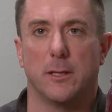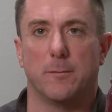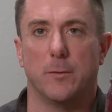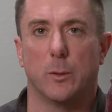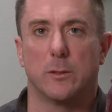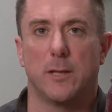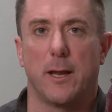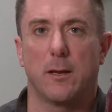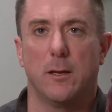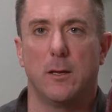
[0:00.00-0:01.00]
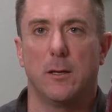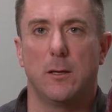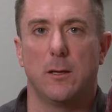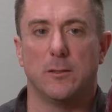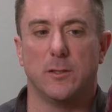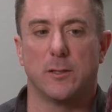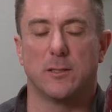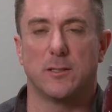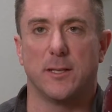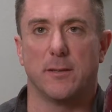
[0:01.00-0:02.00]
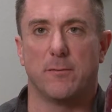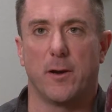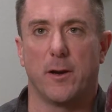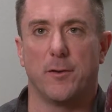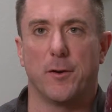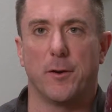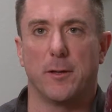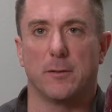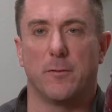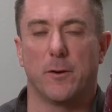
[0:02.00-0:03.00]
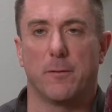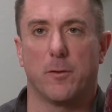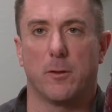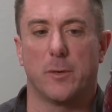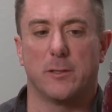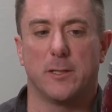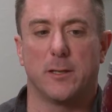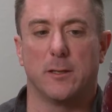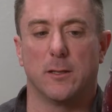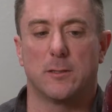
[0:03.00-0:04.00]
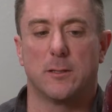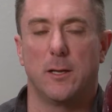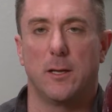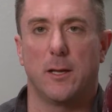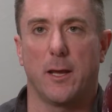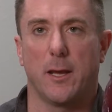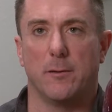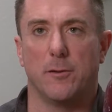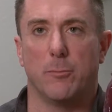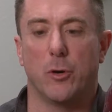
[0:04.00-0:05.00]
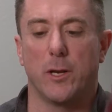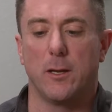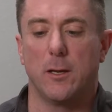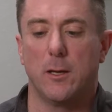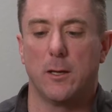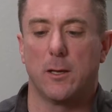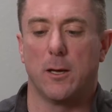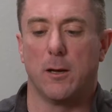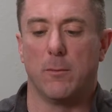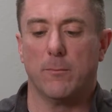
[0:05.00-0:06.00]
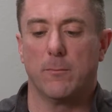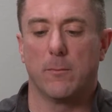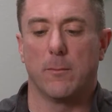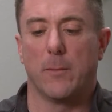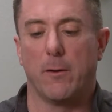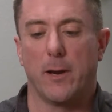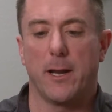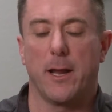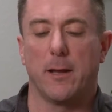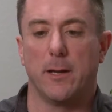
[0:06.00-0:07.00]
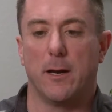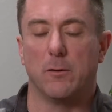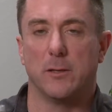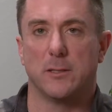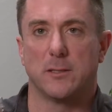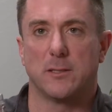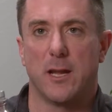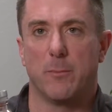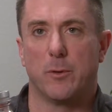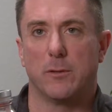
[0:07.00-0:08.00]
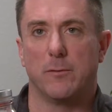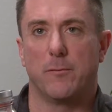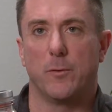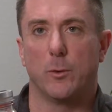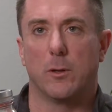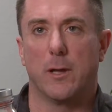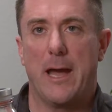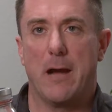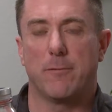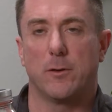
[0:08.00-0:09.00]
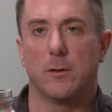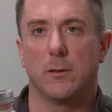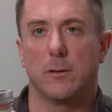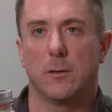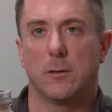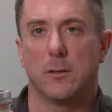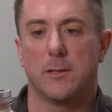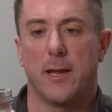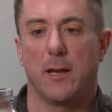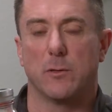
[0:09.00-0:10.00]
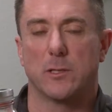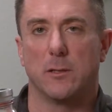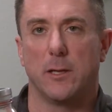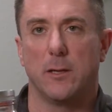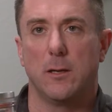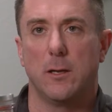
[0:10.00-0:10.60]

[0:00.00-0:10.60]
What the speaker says: the fuel tank. As you can see, it's very dirty, it's very full of particulates and debris. My right hand now is a sample of the fuel after the tank was cleaned.